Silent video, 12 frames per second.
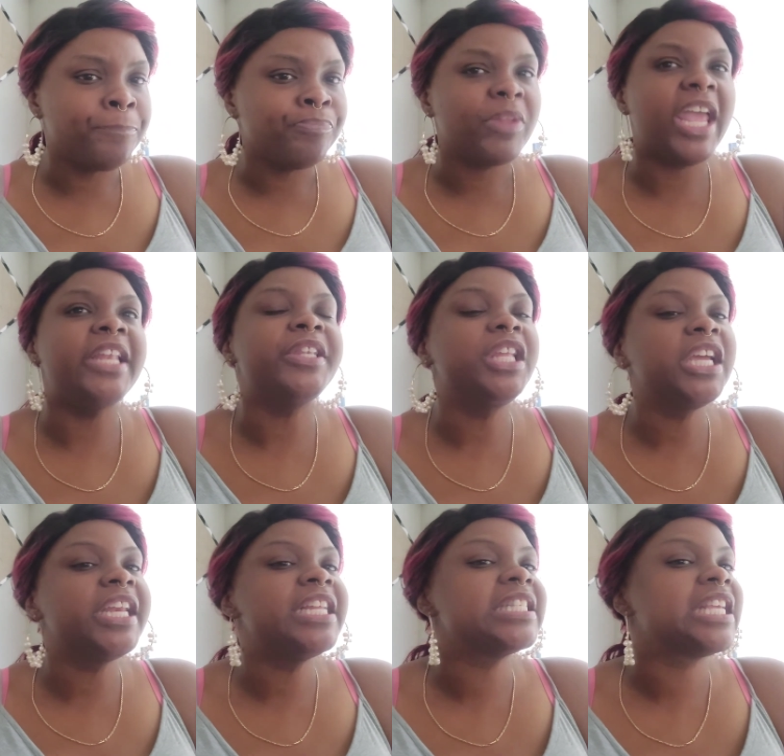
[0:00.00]
and
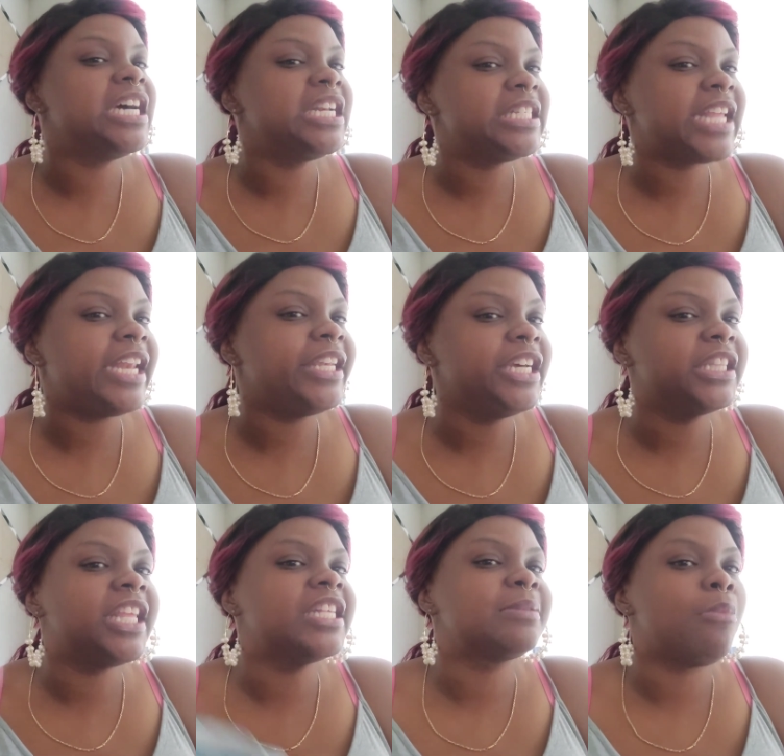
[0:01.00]
looking as good as they look
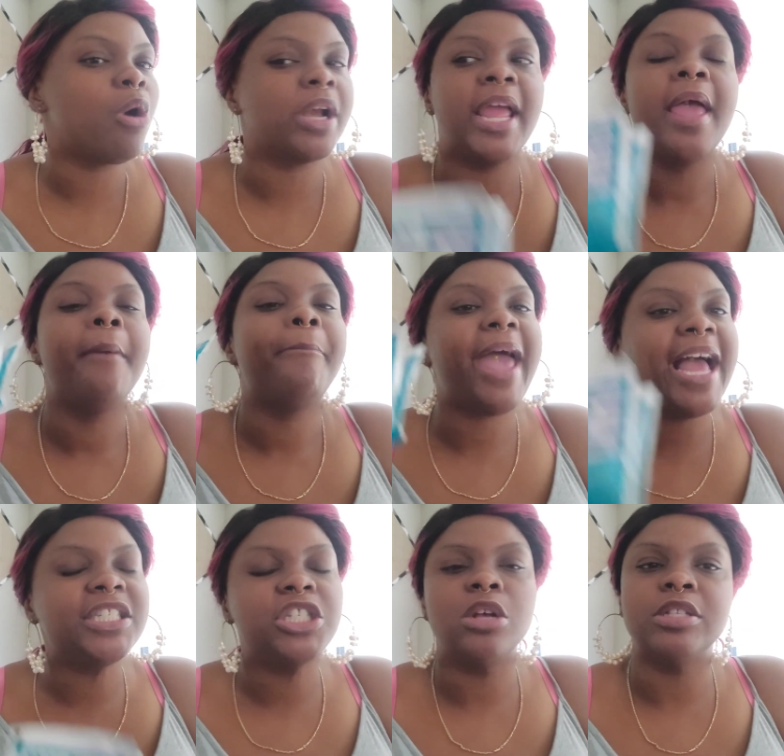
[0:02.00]
this morning,
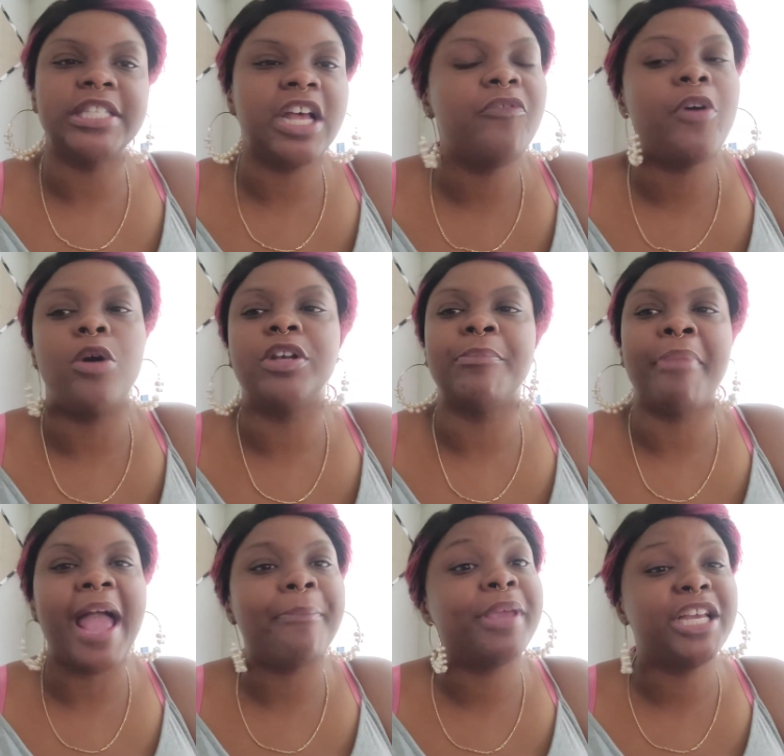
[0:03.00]
pat yourself on the
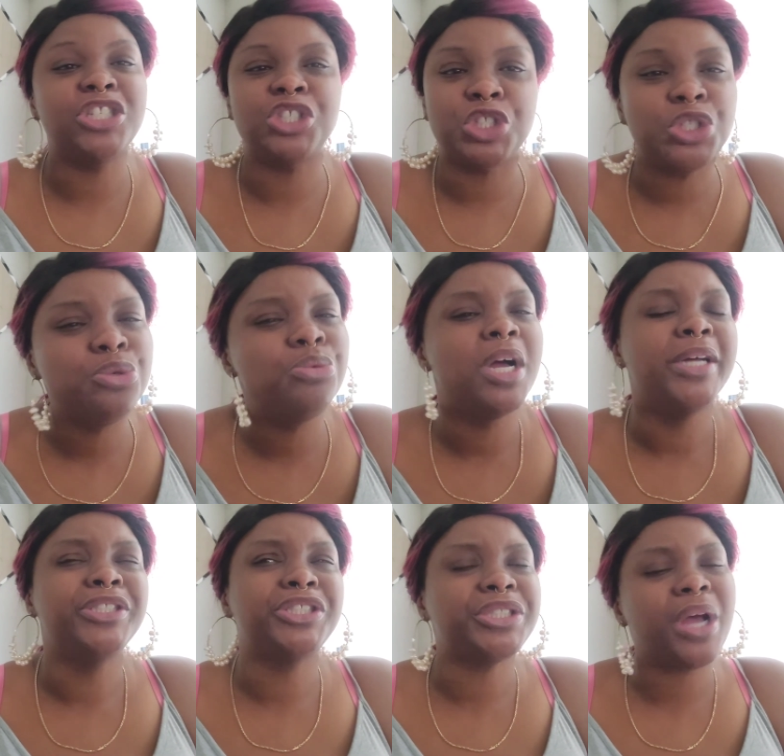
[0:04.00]
back because you
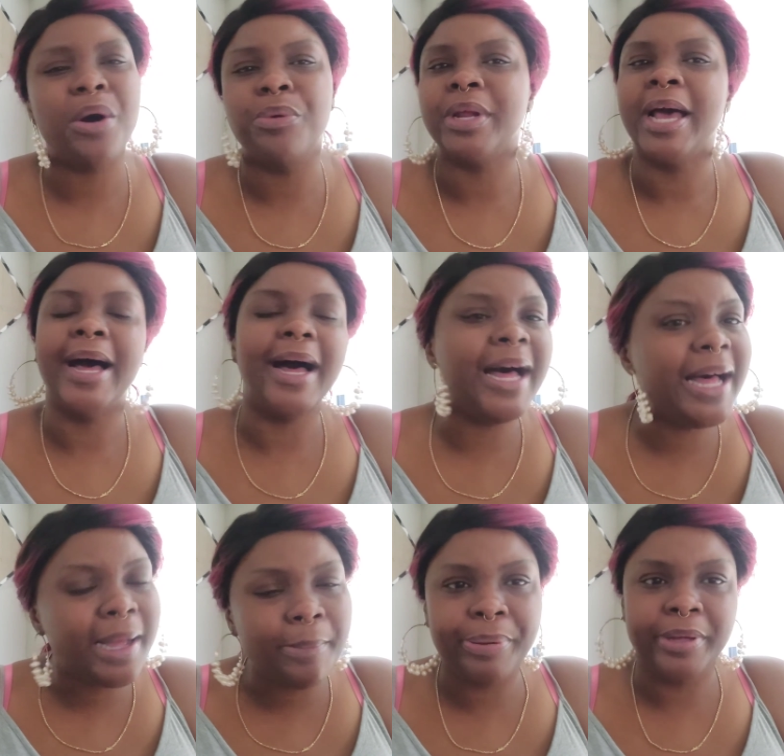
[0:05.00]
showed
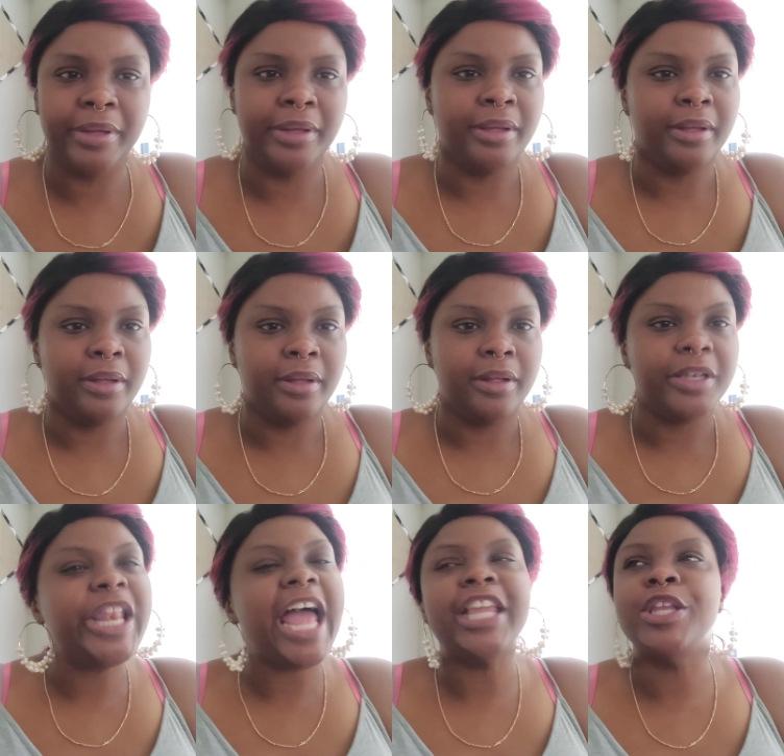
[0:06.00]
up
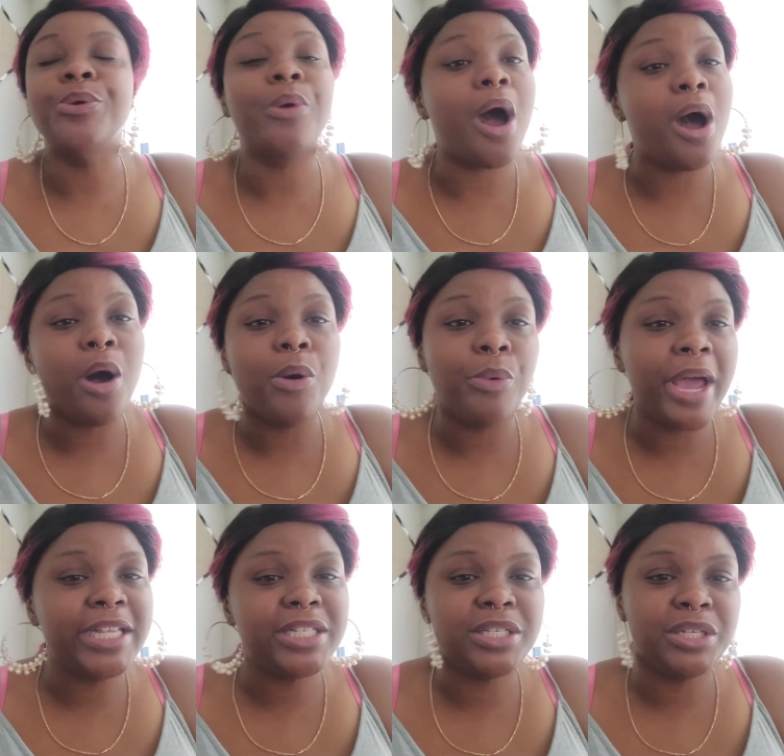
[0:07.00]
like you
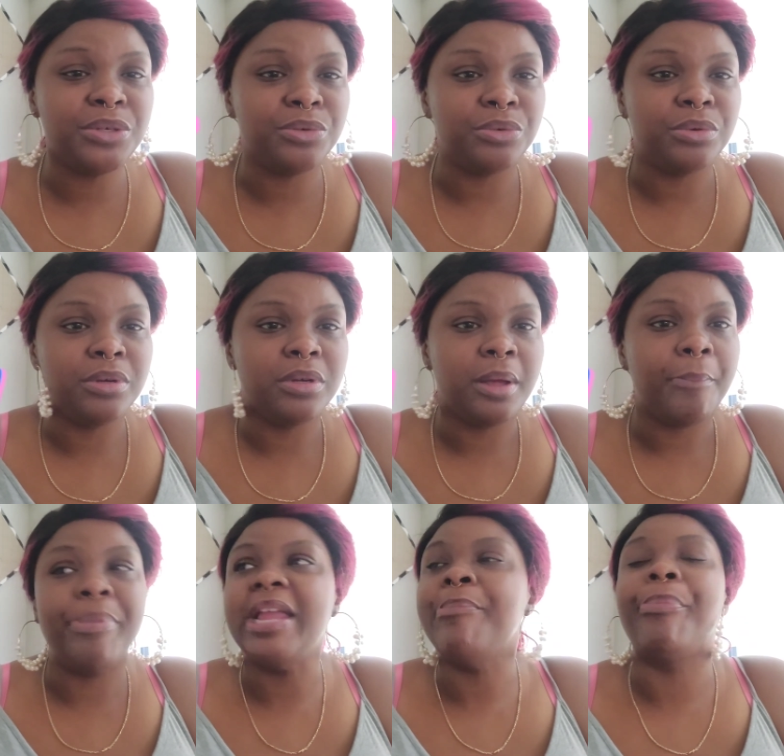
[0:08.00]
always do.
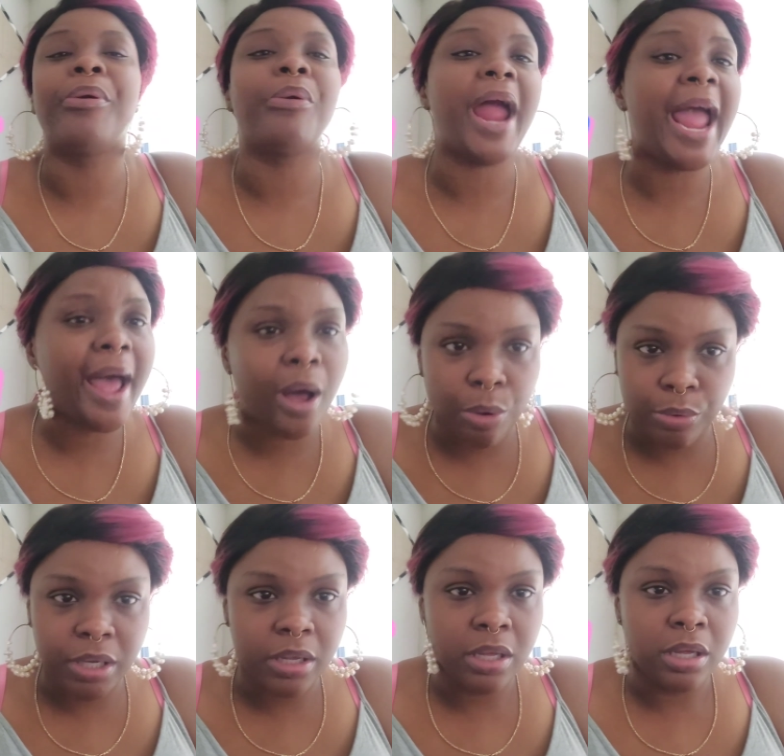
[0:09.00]
Be proud.
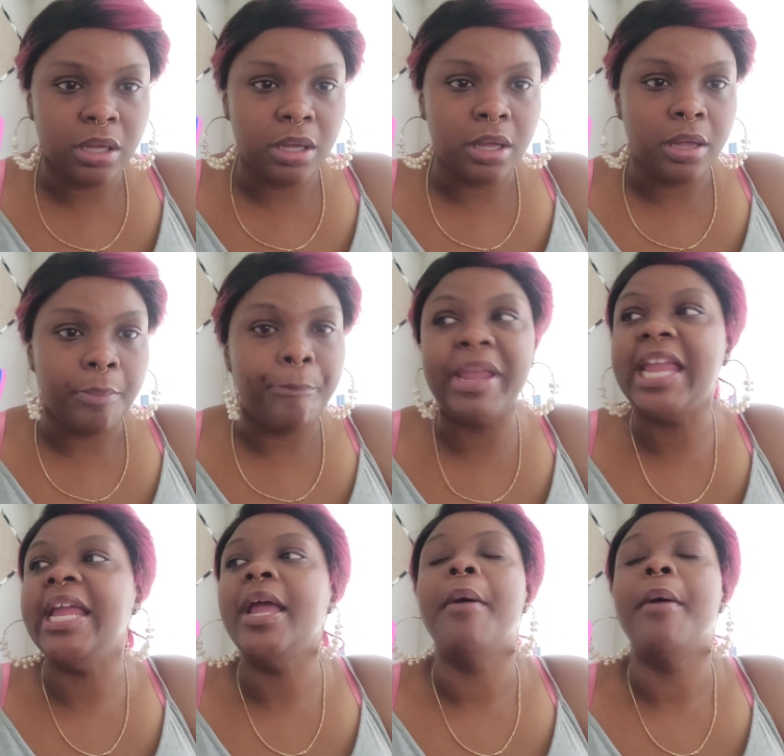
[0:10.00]
Be